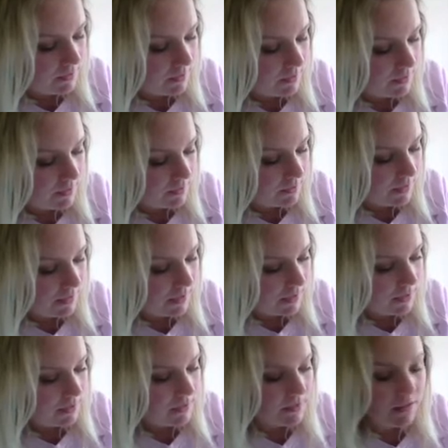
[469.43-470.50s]
And c
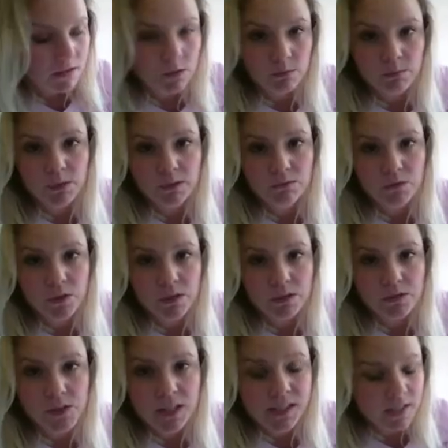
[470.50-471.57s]
is the number in front of
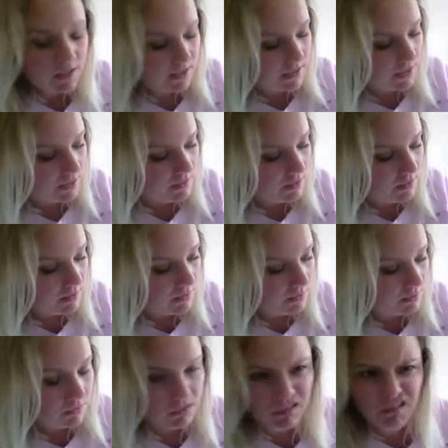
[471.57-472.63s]
the 16,
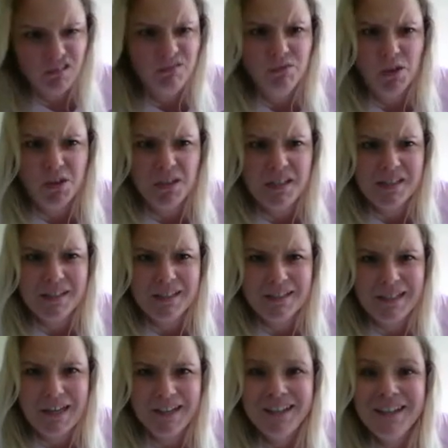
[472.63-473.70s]
or not in front of the
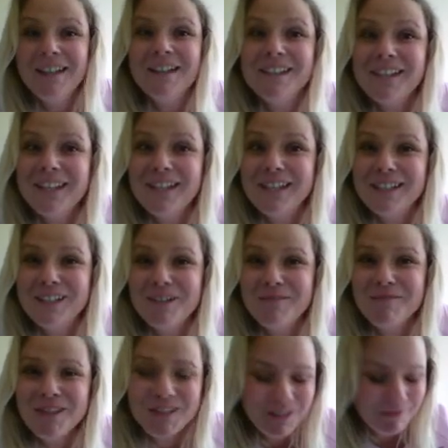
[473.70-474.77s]
16, c is the number
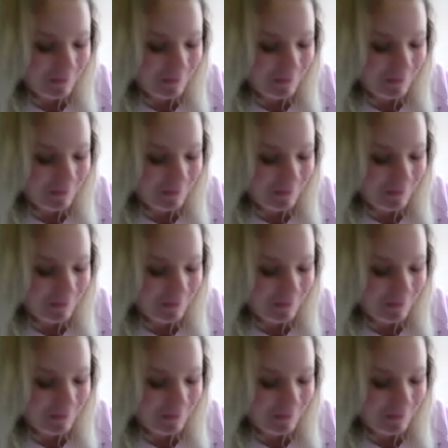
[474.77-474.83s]
that's by